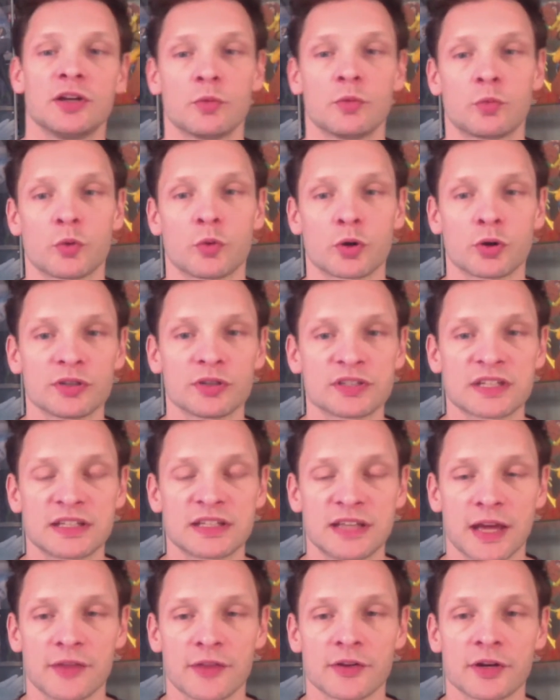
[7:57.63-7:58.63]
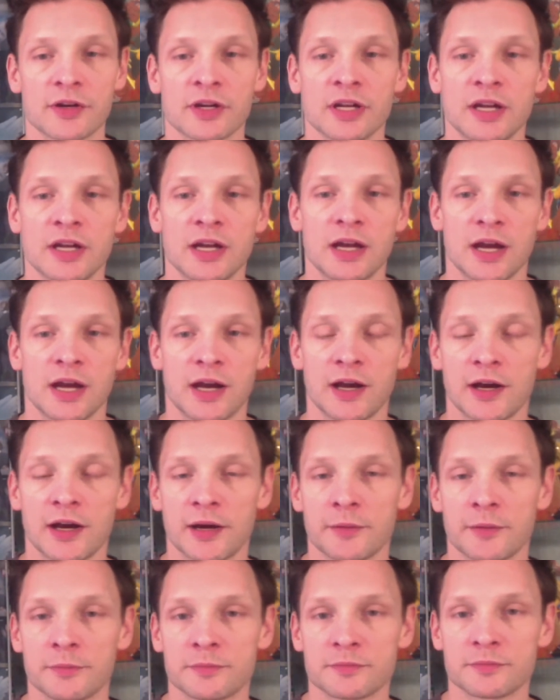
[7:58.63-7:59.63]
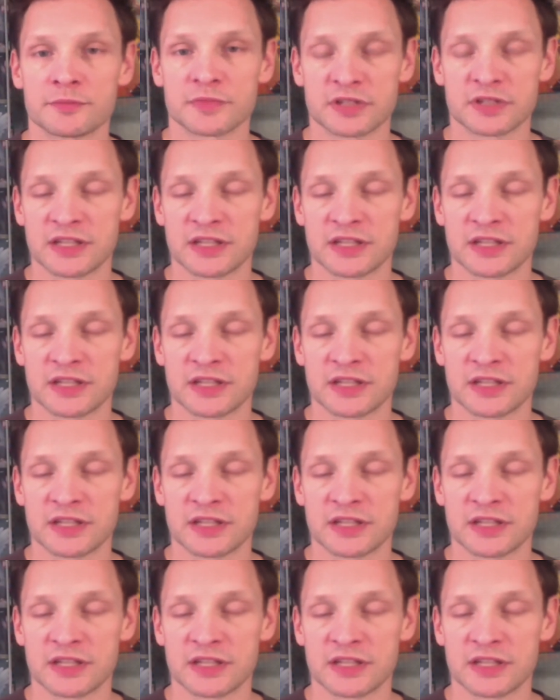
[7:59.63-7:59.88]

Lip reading: world together. The